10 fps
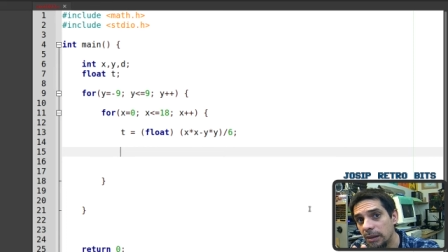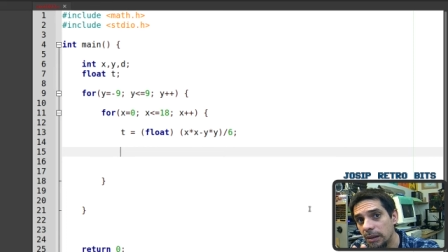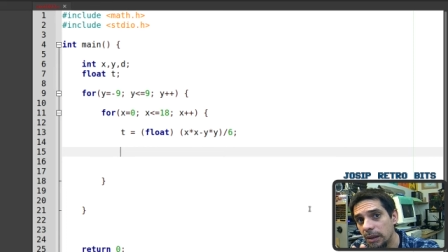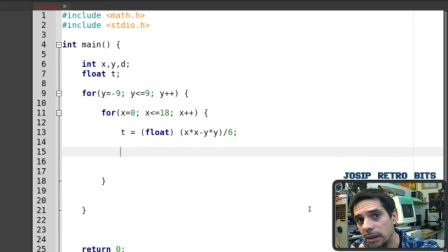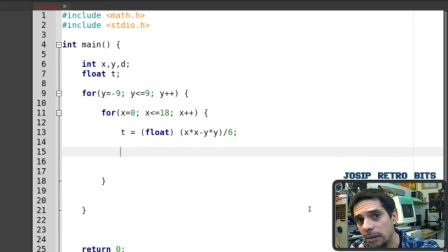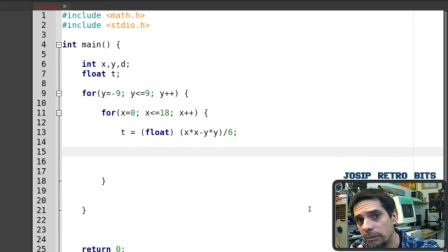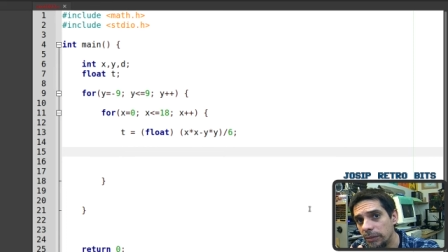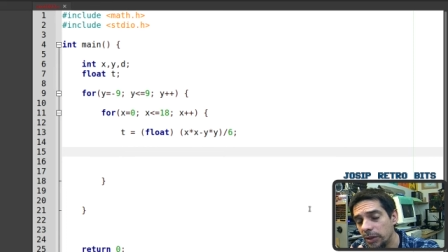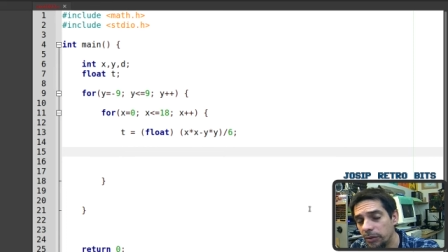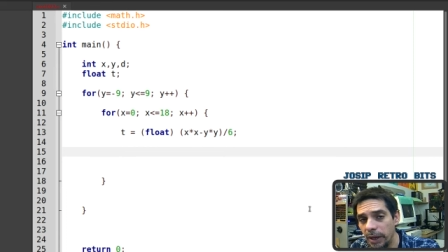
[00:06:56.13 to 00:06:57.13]
um,
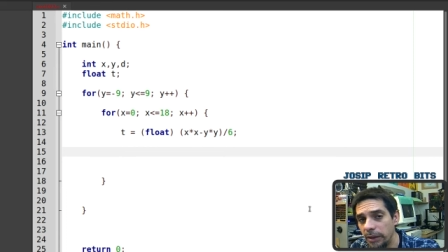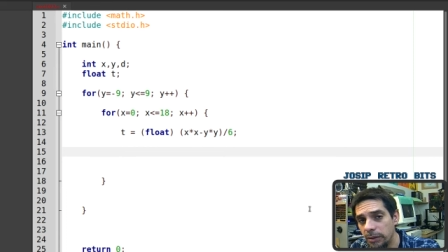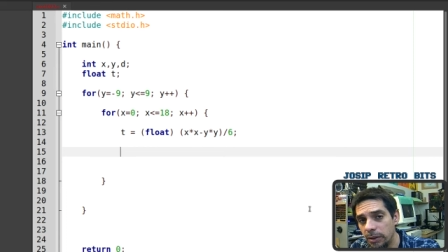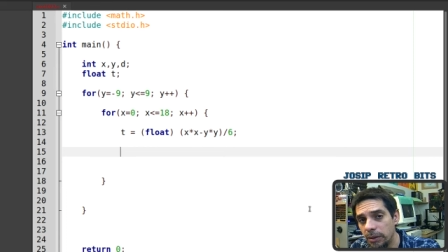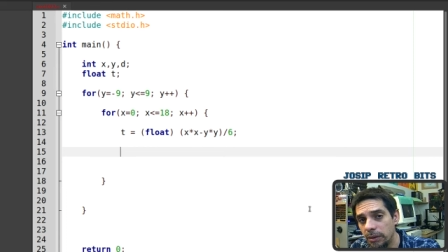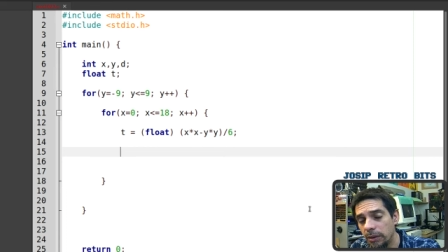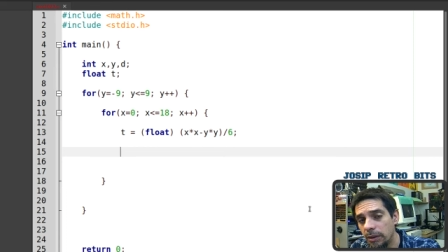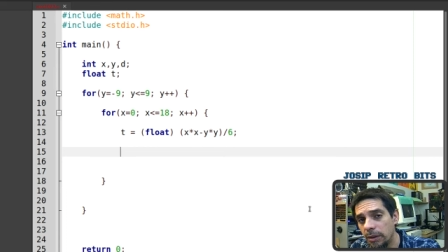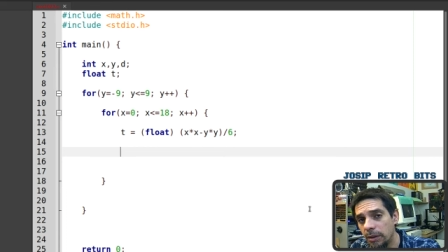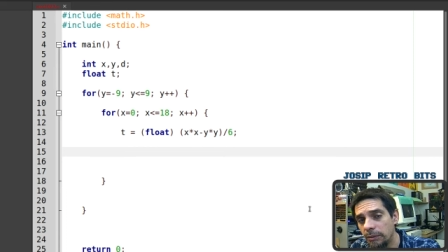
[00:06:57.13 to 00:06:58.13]
the creator
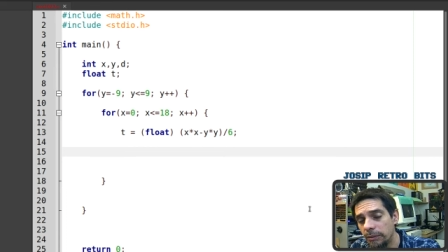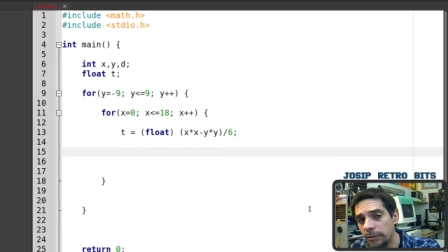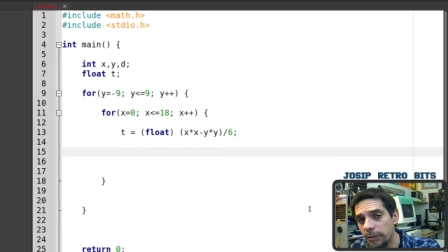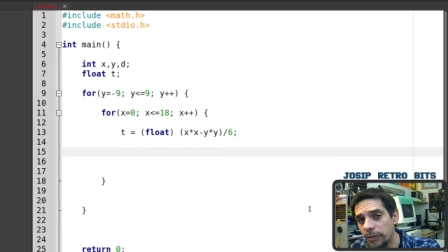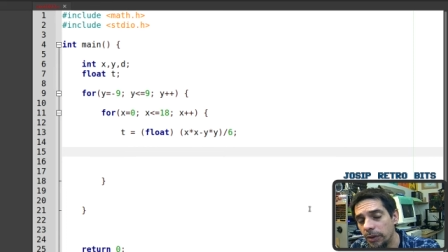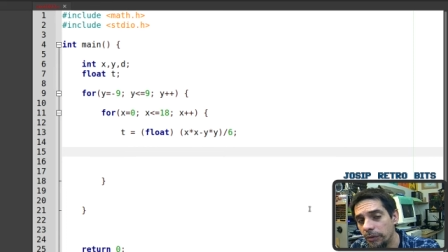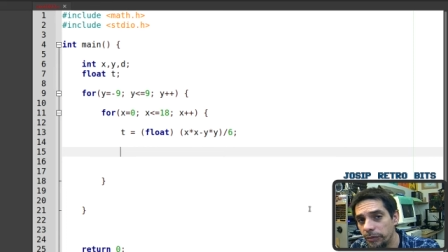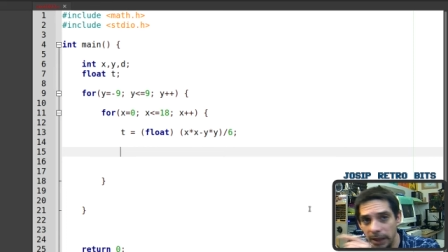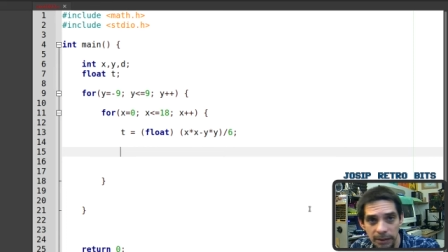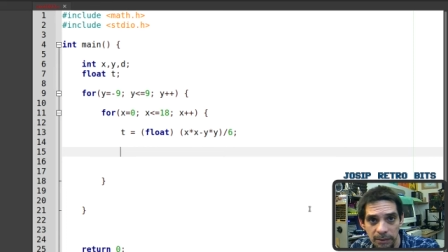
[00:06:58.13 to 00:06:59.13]
um, of
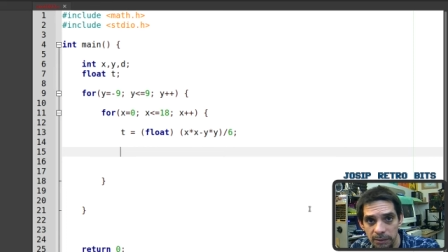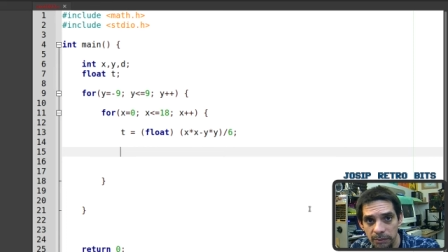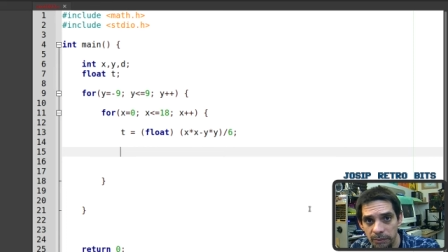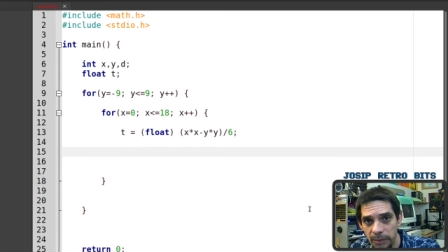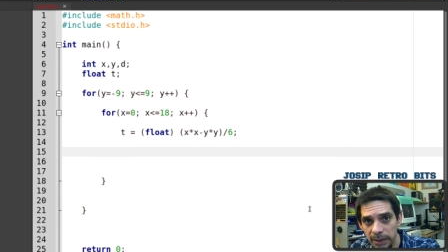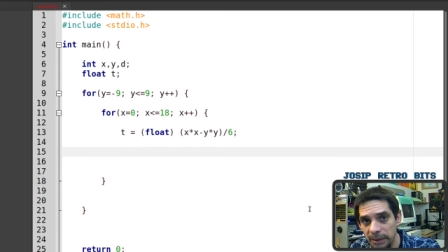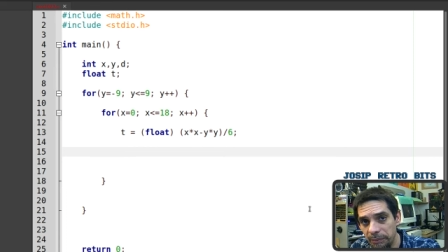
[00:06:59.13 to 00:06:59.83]
that little